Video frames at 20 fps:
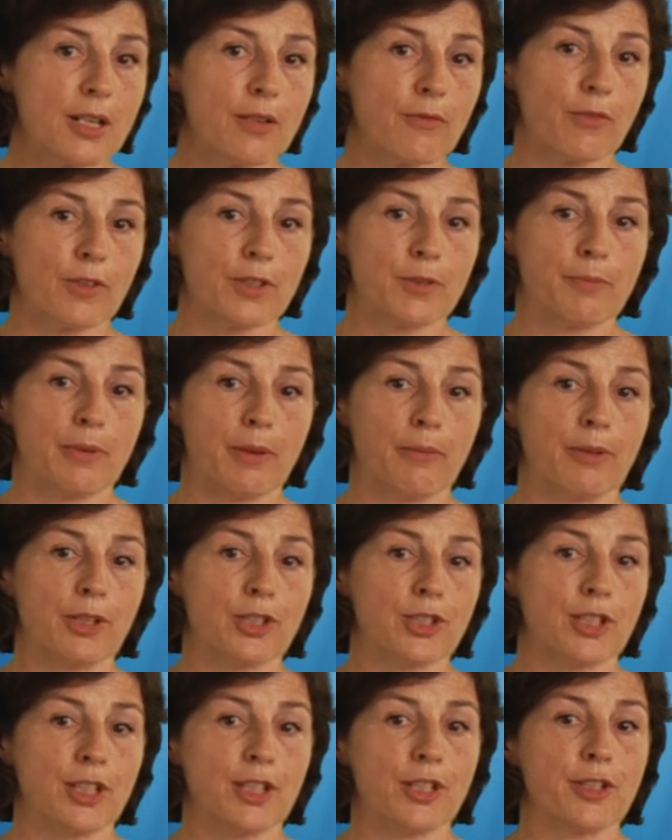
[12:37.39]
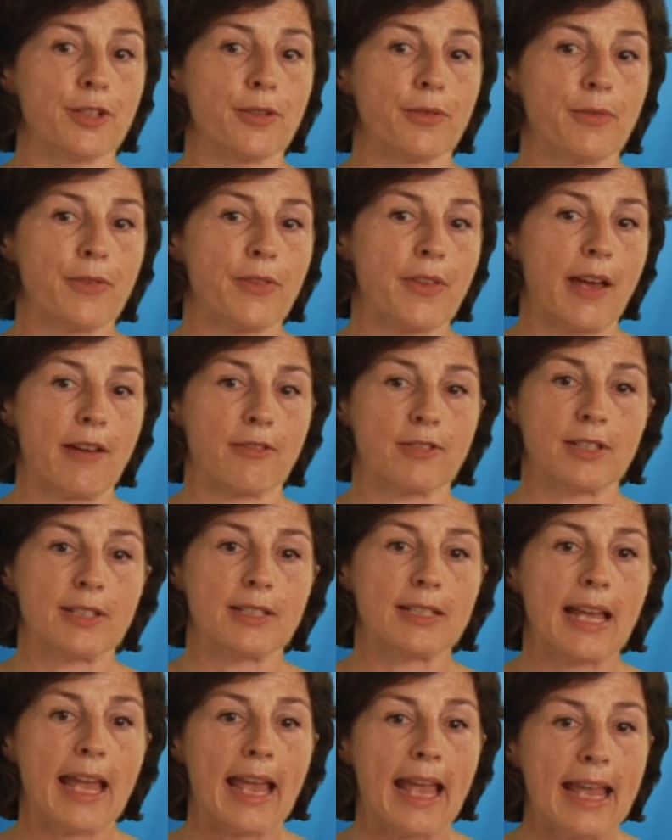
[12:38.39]
It was published in
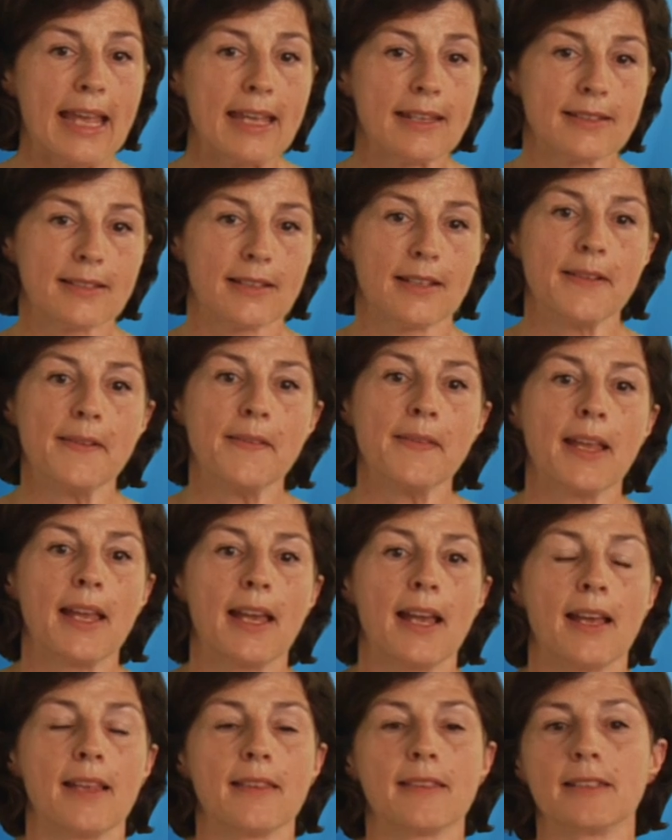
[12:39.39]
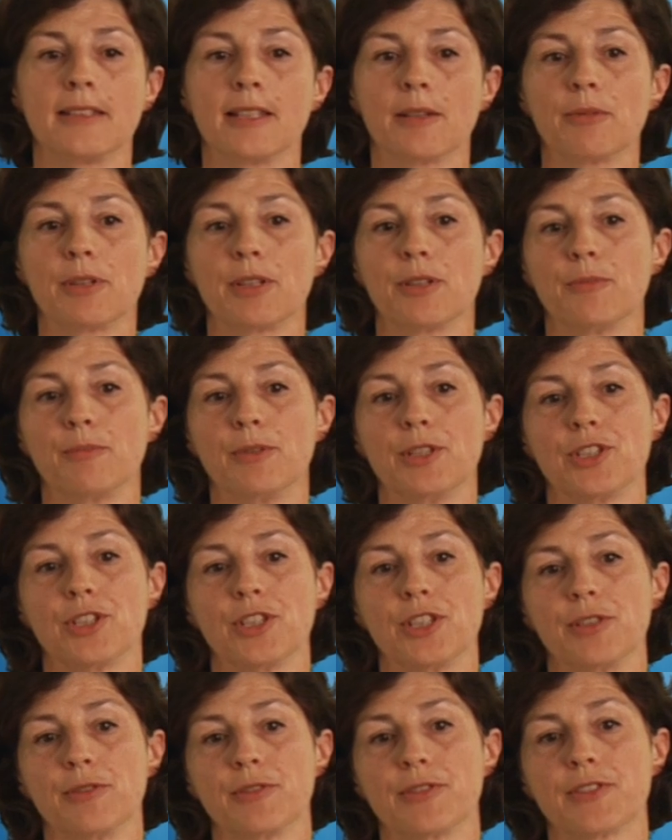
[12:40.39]
2008, and the
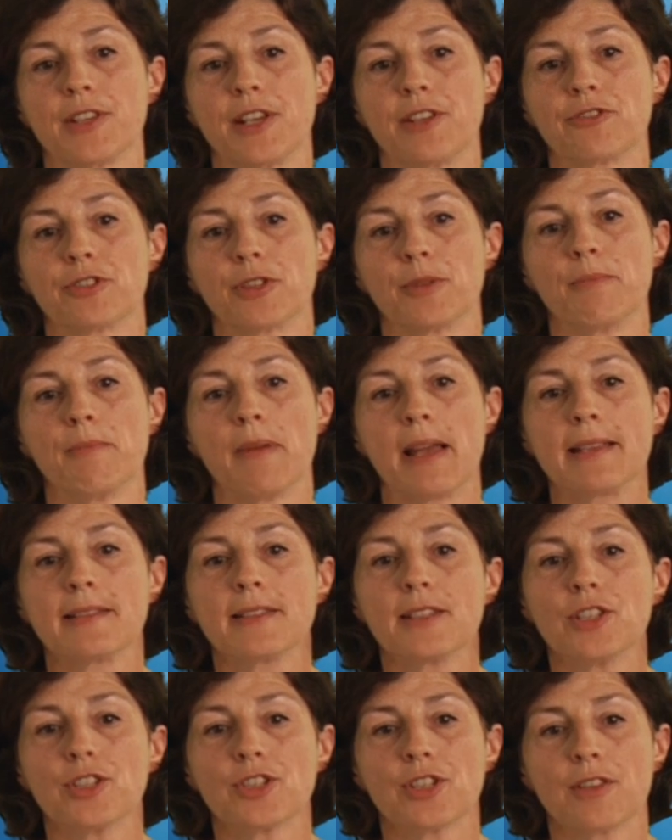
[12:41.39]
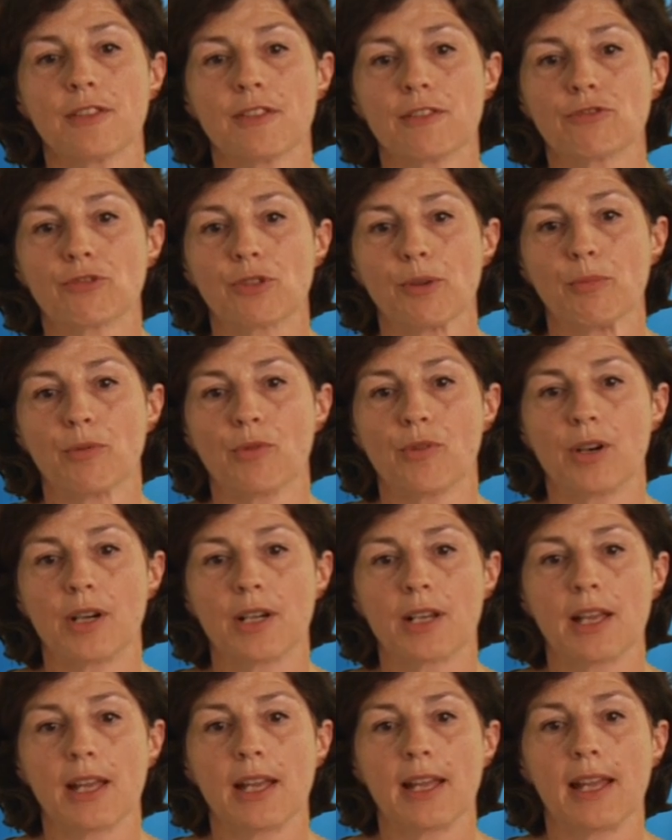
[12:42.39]
WBGU's central message in this
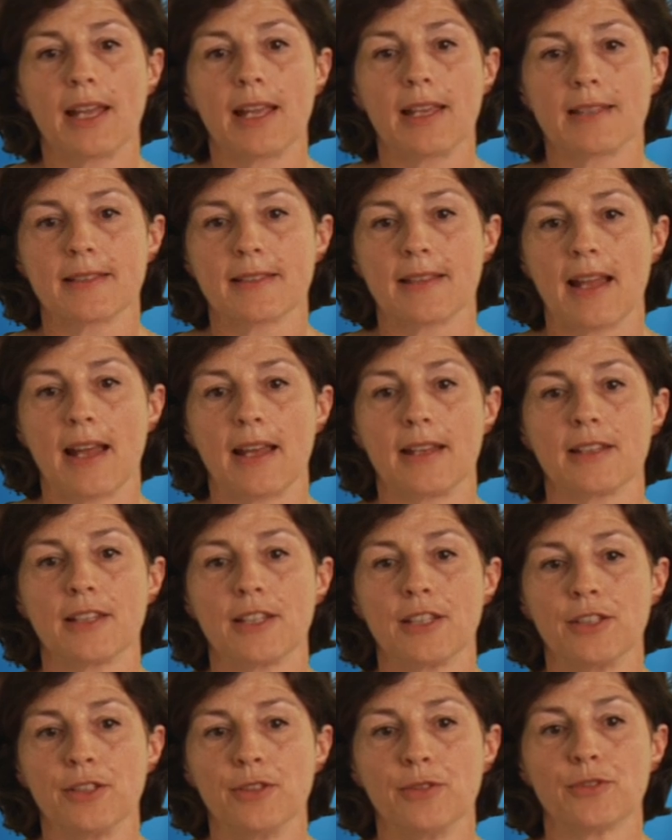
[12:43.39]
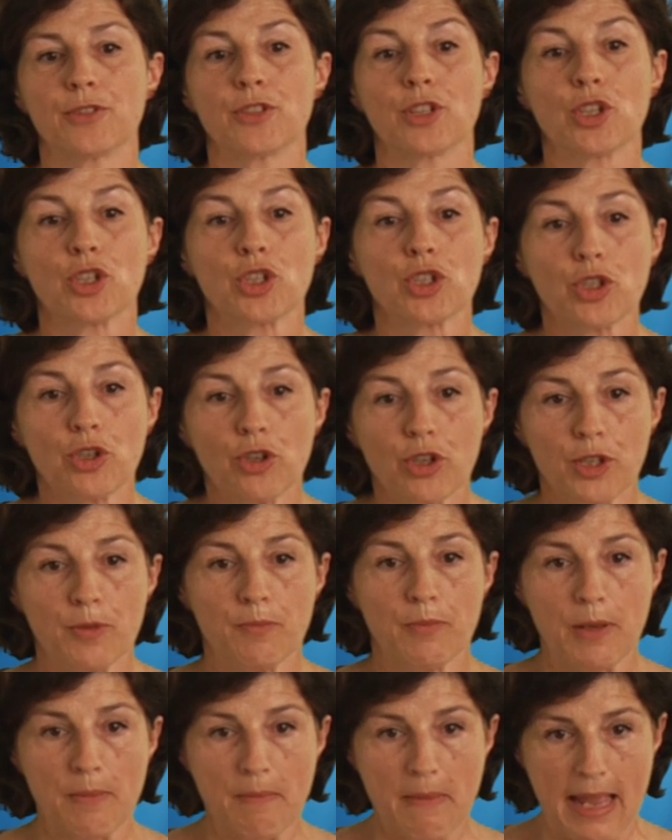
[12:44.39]
report is that use
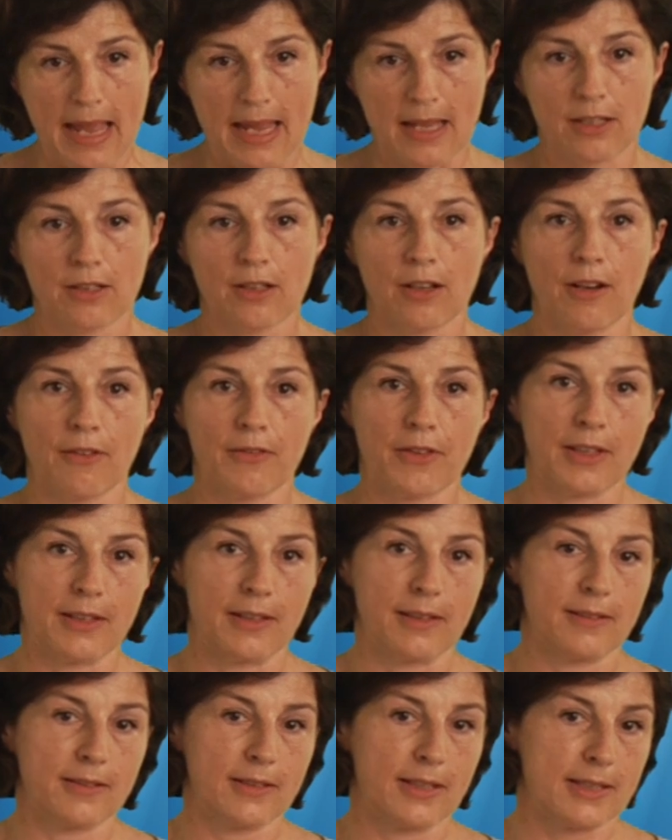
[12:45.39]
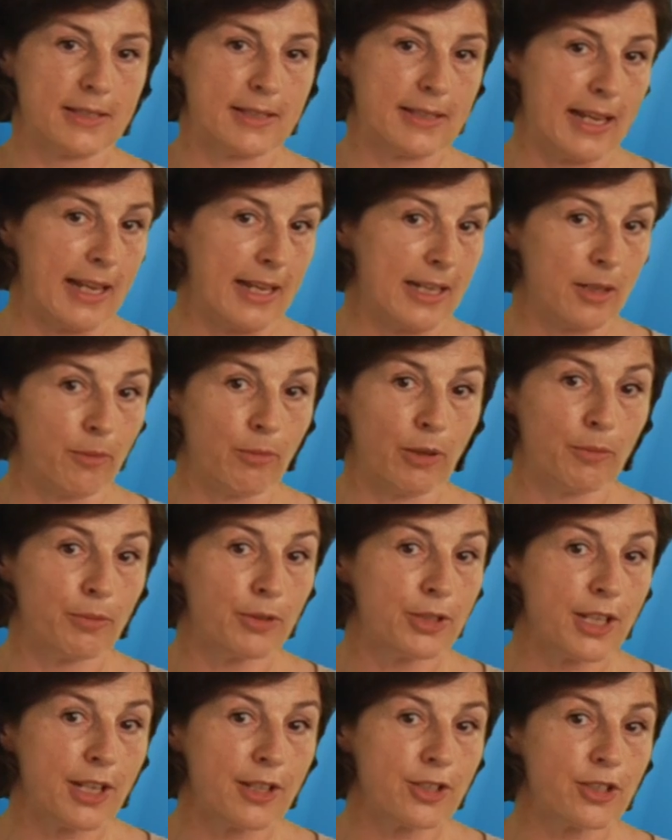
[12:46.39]
should be made of the sustainable
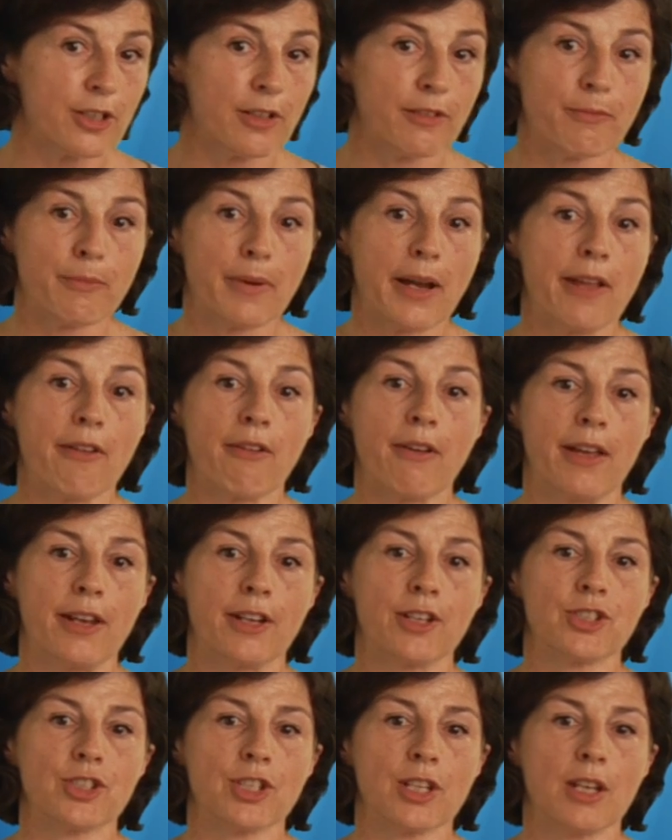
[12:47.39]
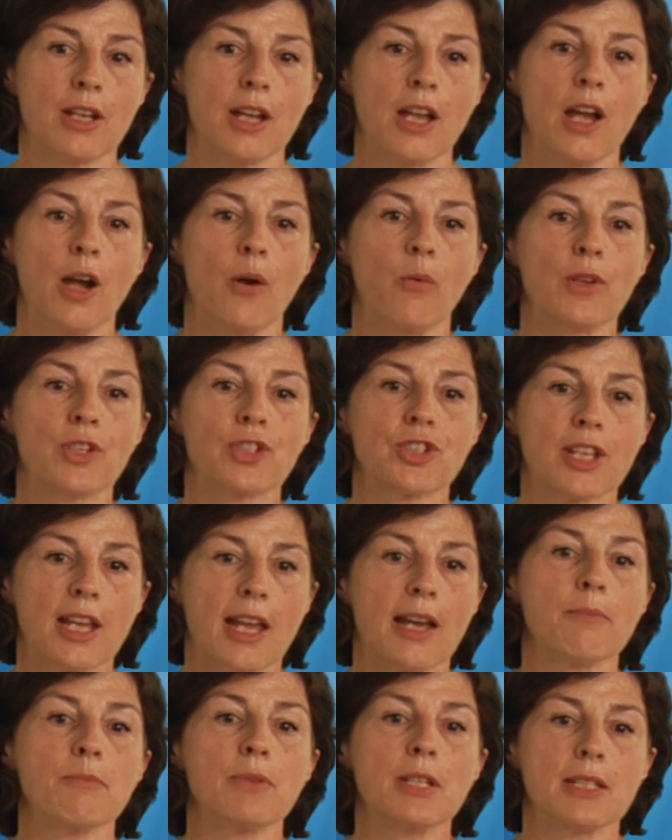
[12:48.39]
potential of bioenergy, which
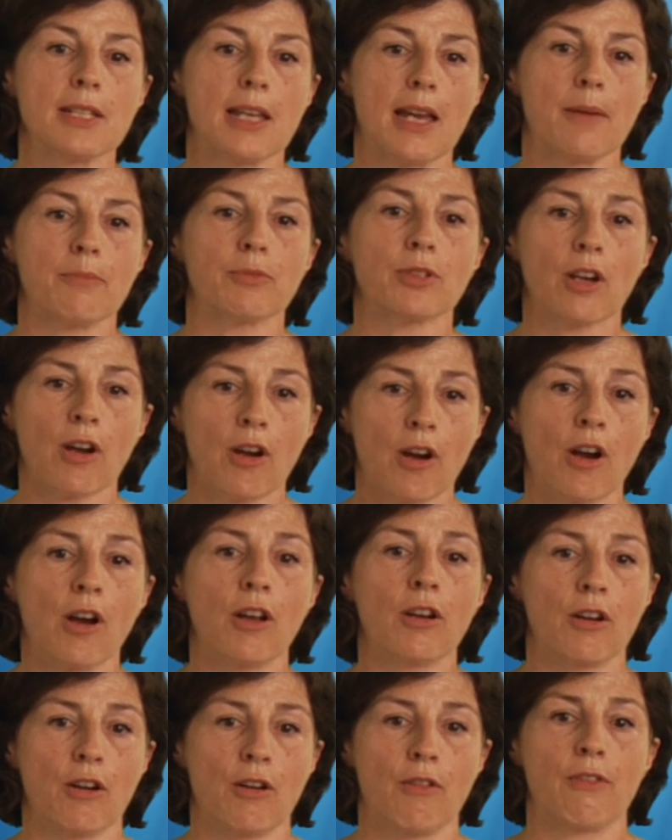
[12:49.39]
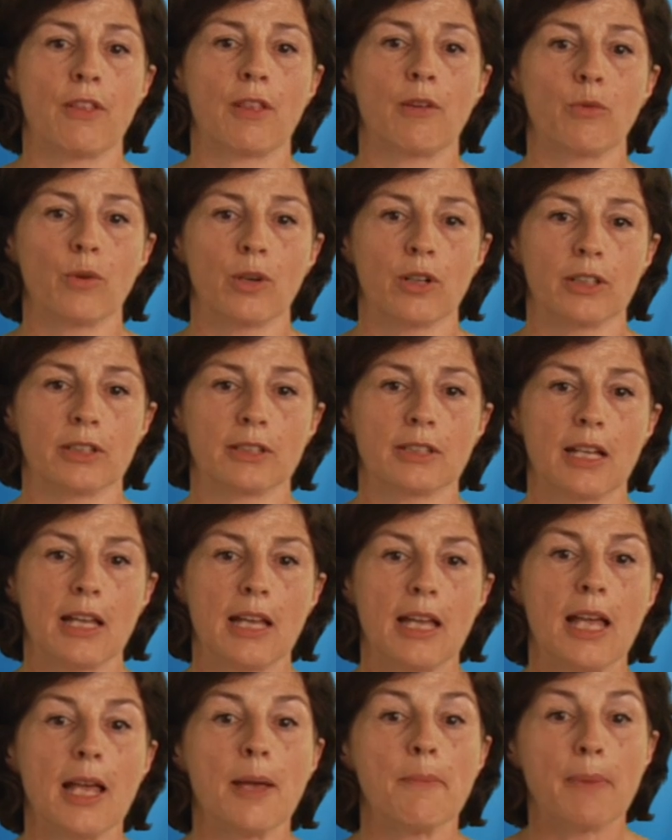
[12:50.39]
can be tapped all over the world,
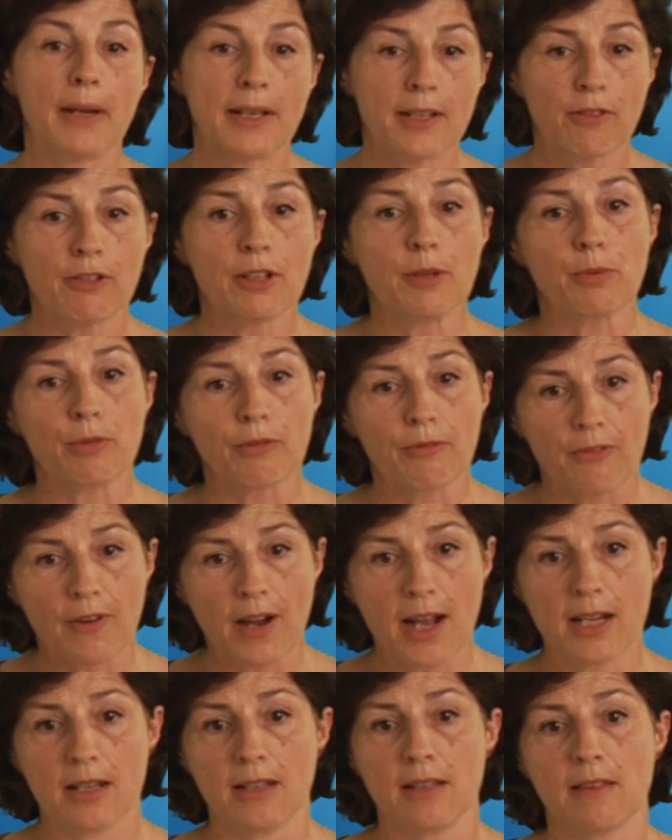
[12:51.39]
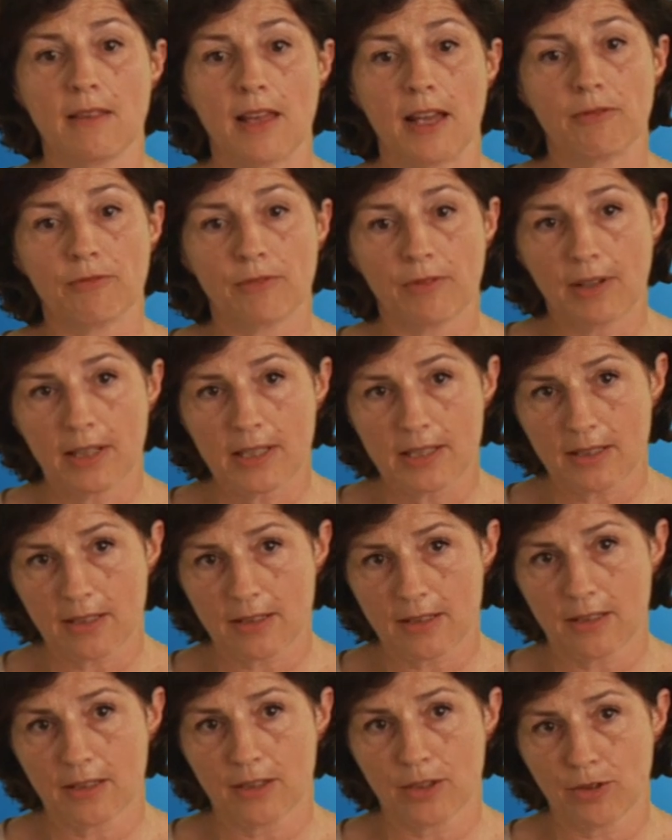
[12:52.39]
but only provided that
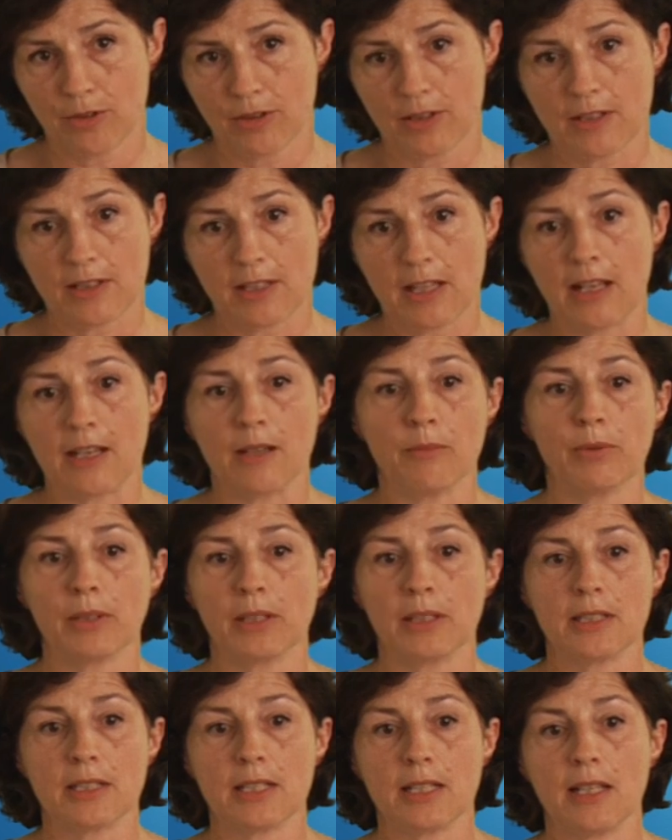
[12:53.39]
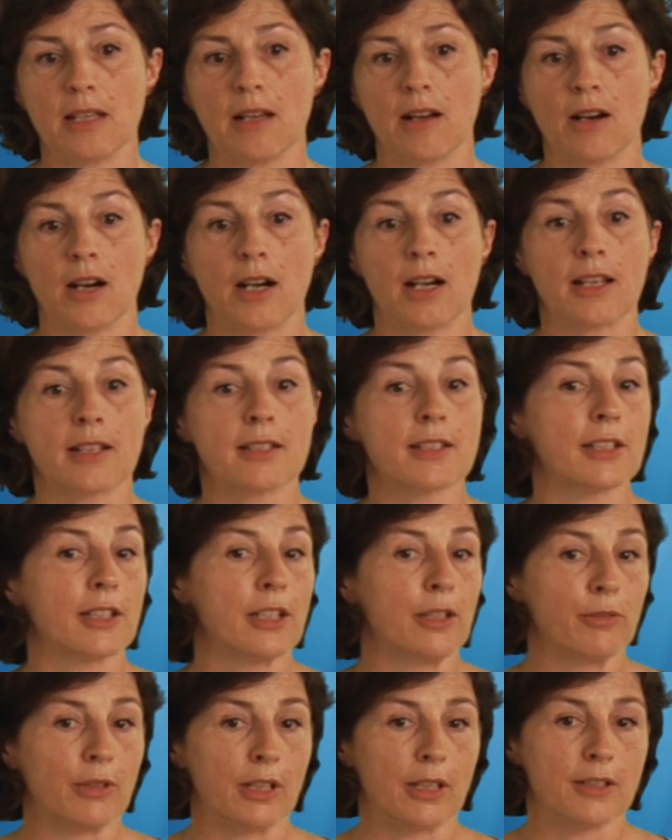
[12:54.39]
risks to sustainability are
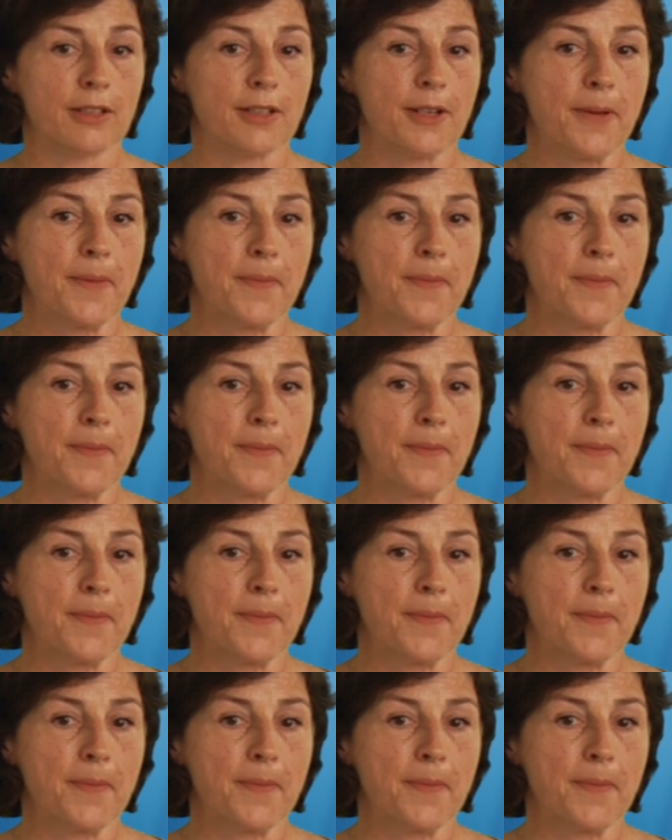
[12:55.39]
excluded.